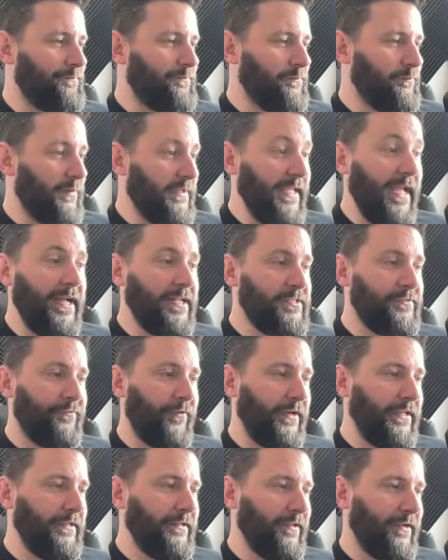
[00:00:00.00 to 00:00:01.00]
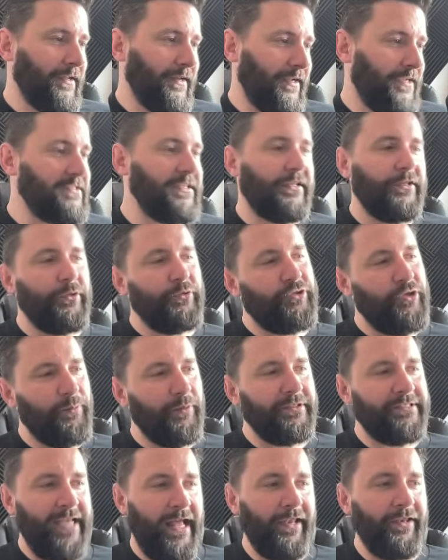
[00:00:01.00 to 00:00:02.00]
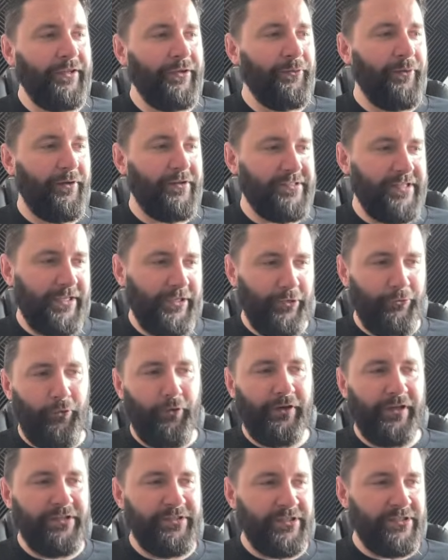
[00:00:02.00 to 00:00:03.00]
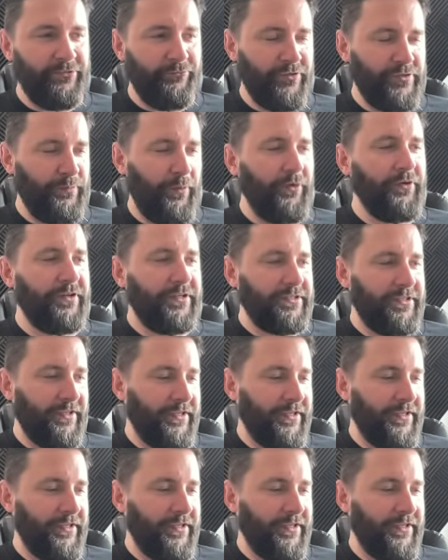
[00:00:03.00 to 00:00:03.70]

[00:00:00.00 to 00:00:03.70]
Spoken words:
yeah, it's funny you look at it because like YouTube will tell you where it's like your audience isn't responding to